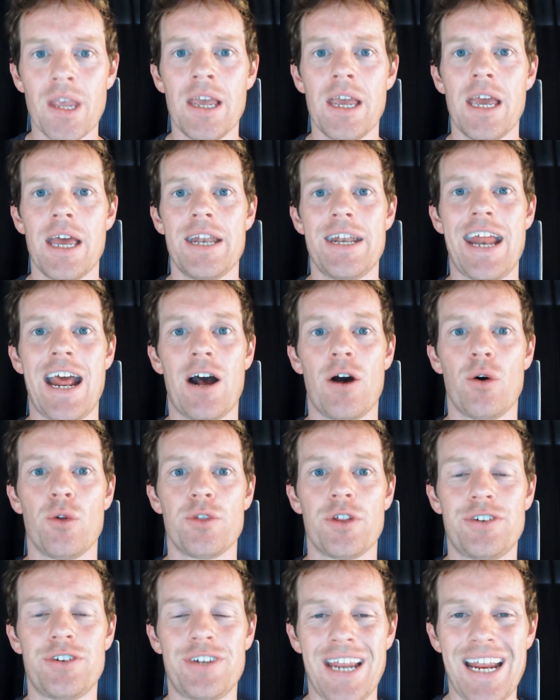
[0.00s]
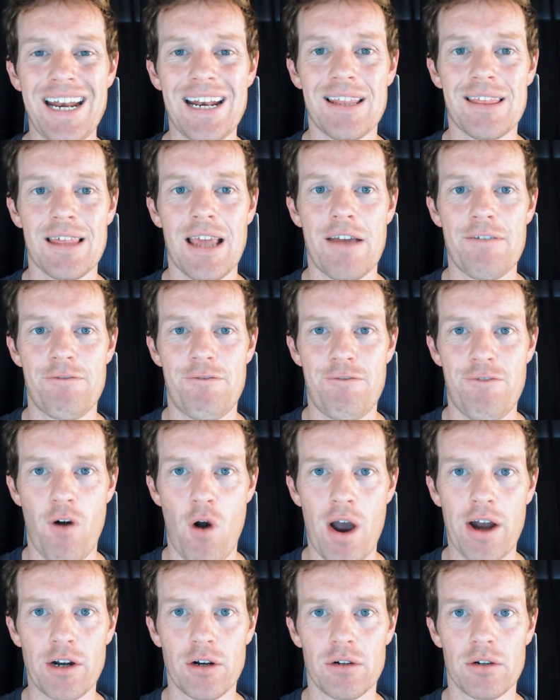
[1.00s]
Now, the 10th and
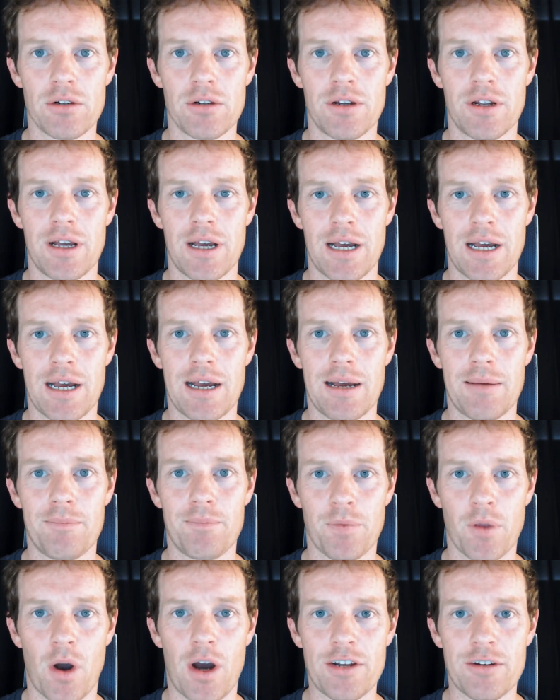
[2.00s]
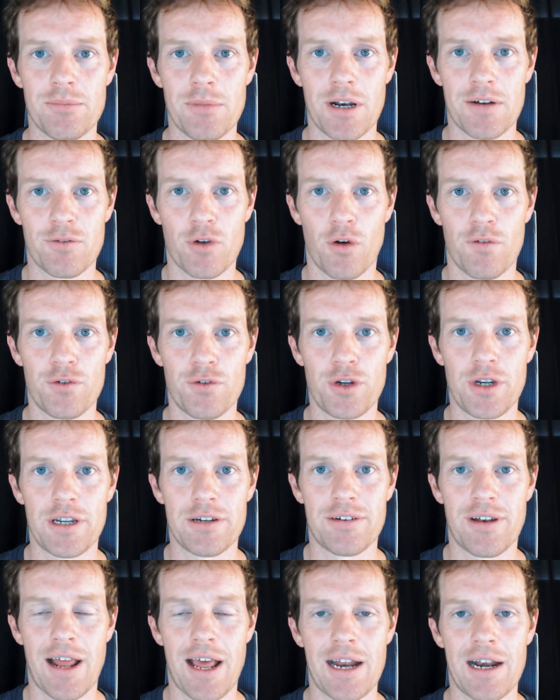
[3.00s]
final item that I've got for you here
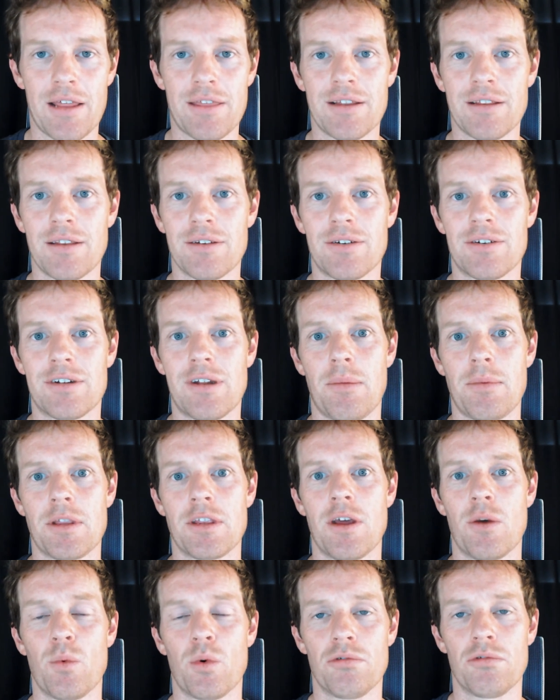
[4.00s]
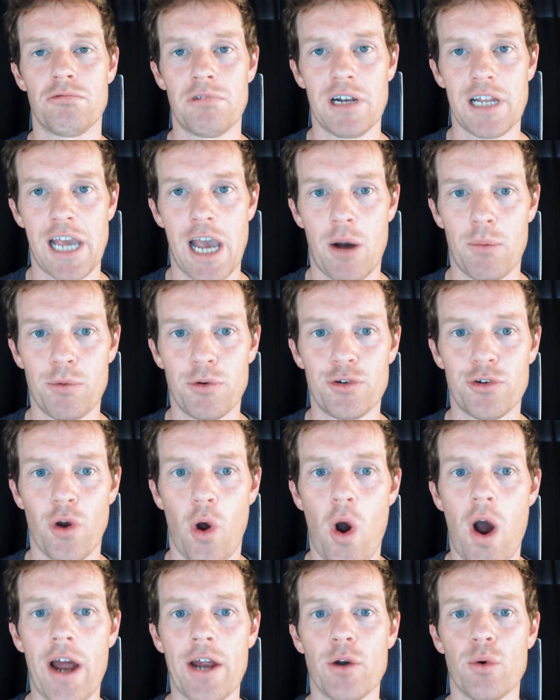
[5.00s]
today, and I think this is something that will really help you
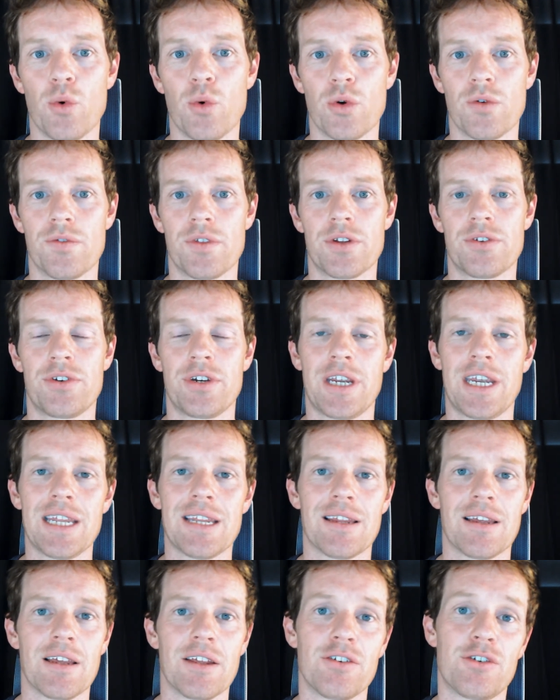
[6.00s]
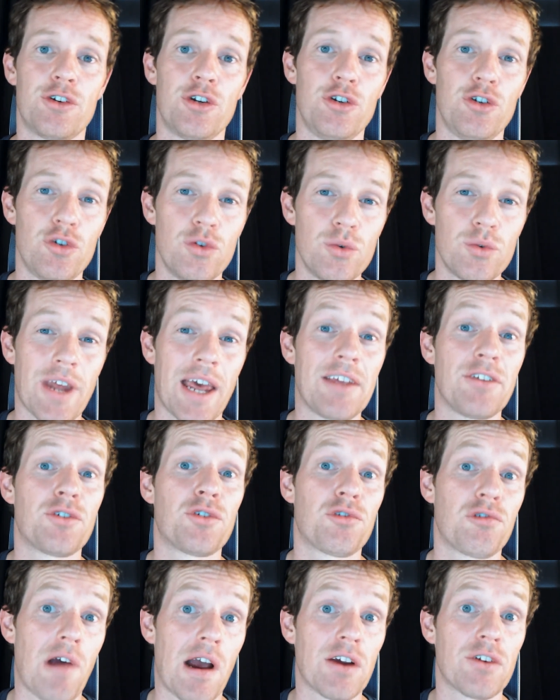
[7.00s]
tie all of this together, is to use a
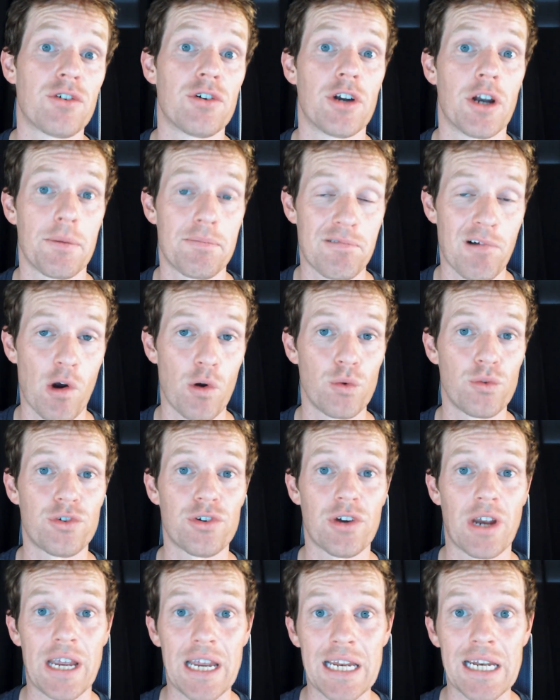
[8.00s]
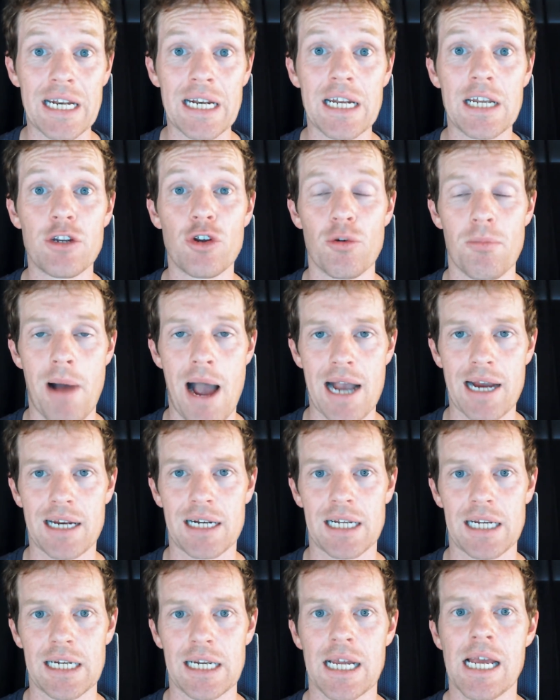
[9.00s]
structured approach in your
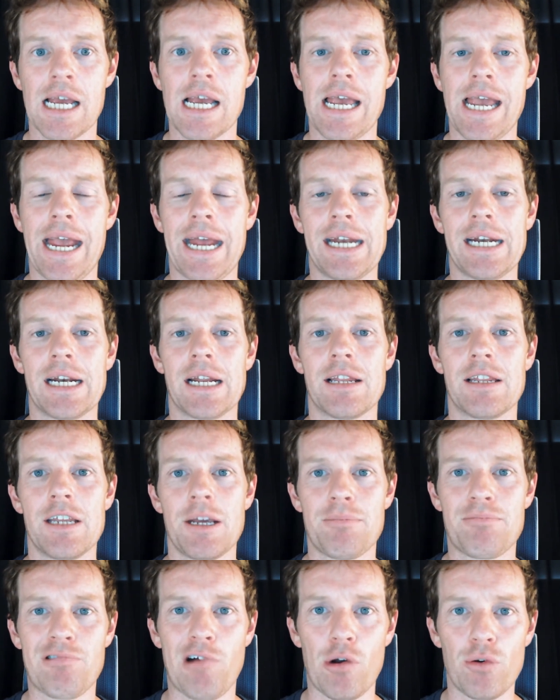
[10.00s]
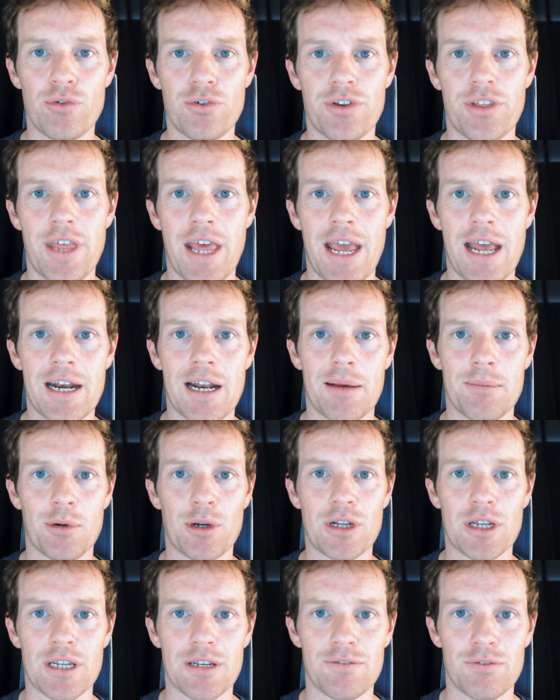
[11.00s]
marketing. And the approach that I'm
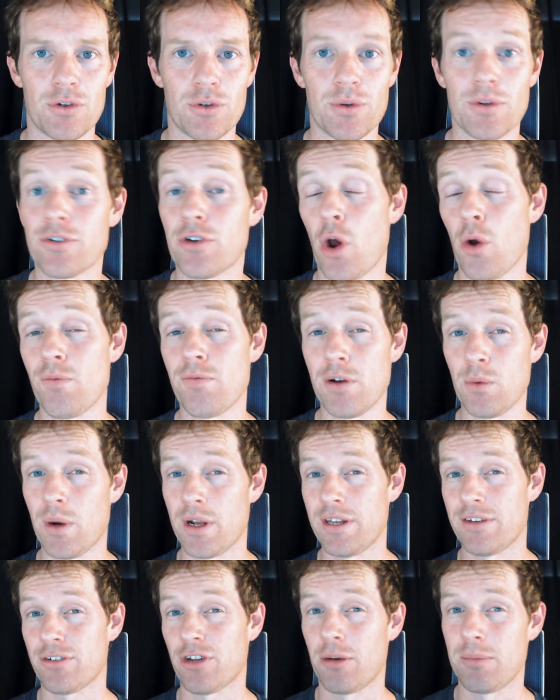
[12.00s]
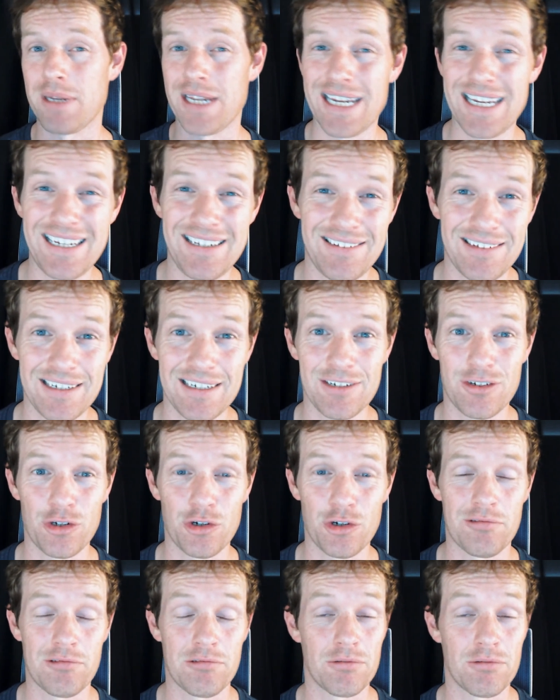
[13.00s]
going to give you is hopefully one that's going to be easy
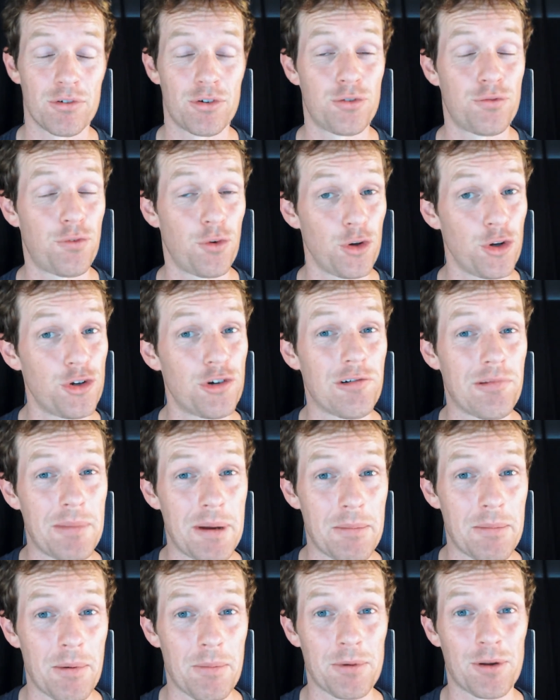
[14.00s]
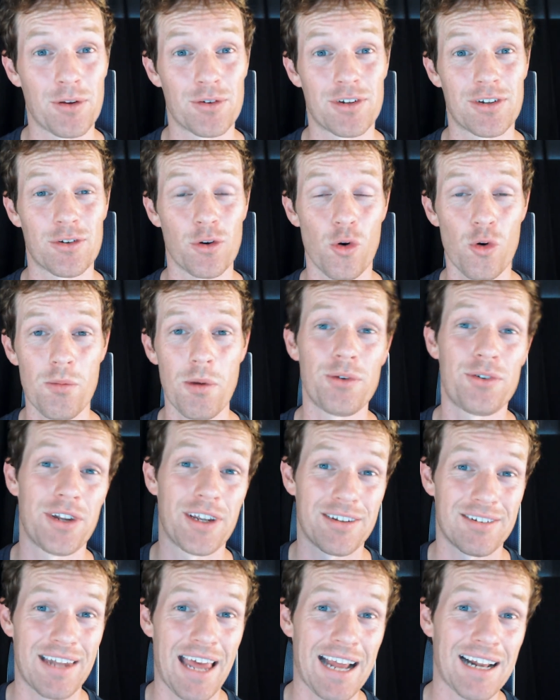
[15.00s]
for you to remember, because it's almost
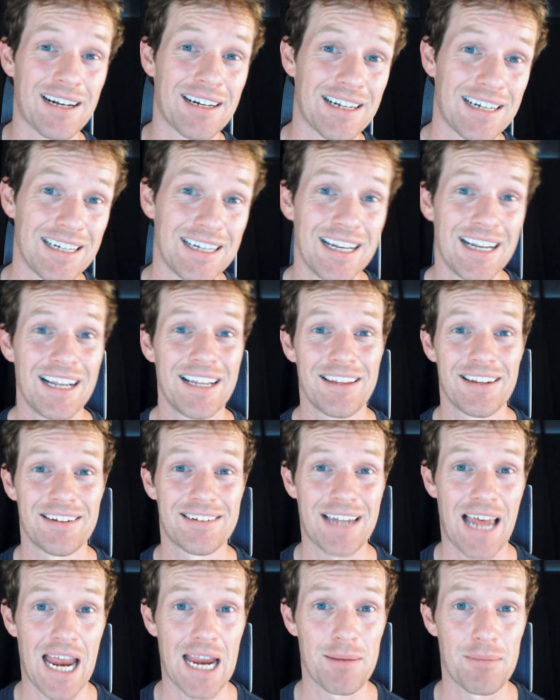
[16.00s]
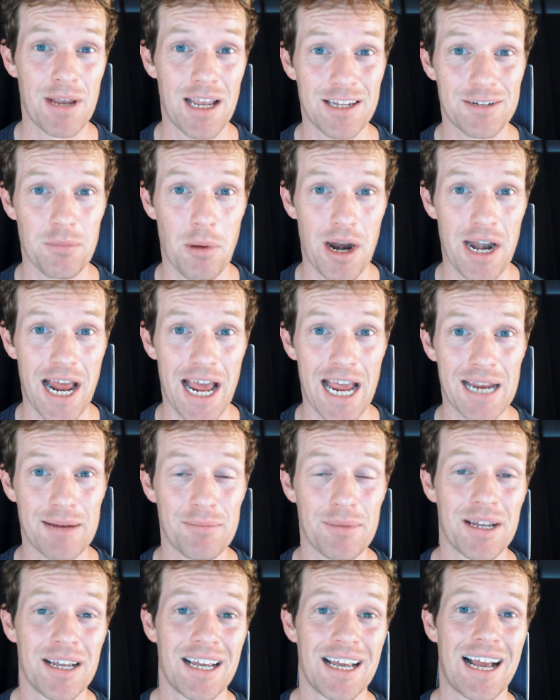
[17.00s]
exactly the same as my
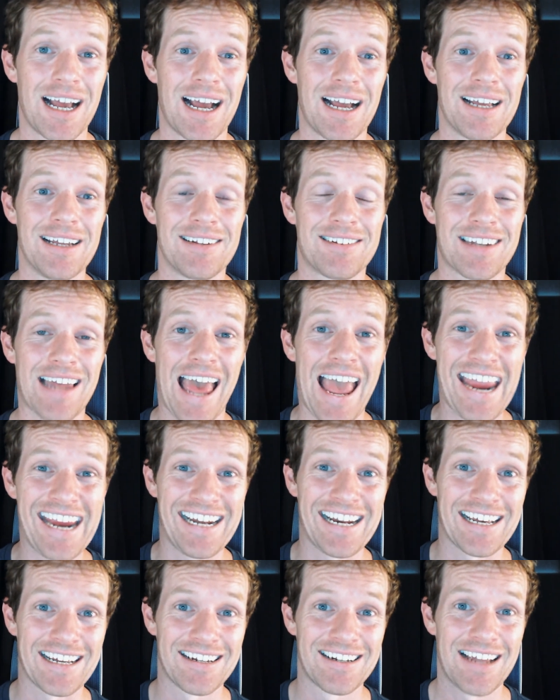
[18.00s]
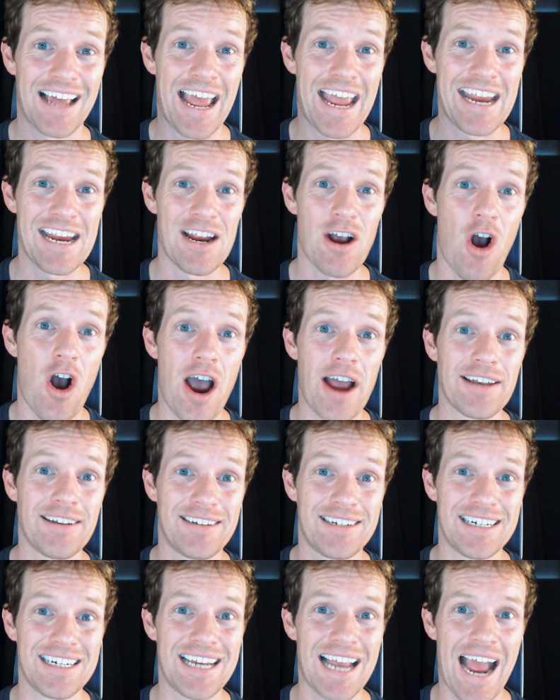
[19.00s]
name. It's AIDA,
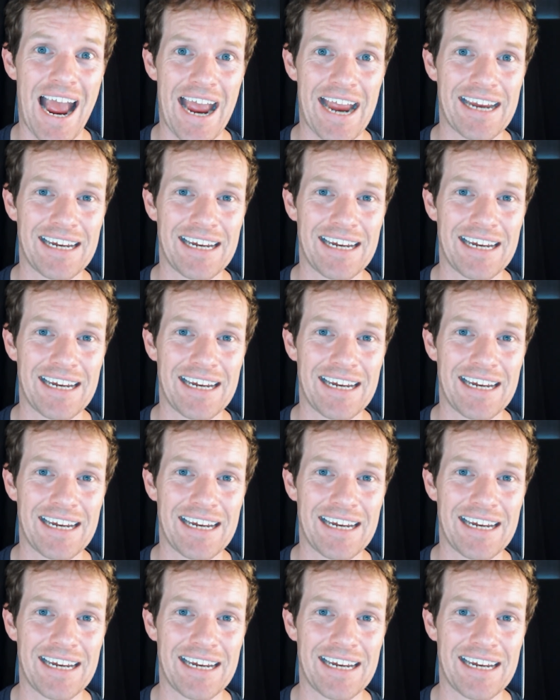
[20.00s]
A-I-D-A.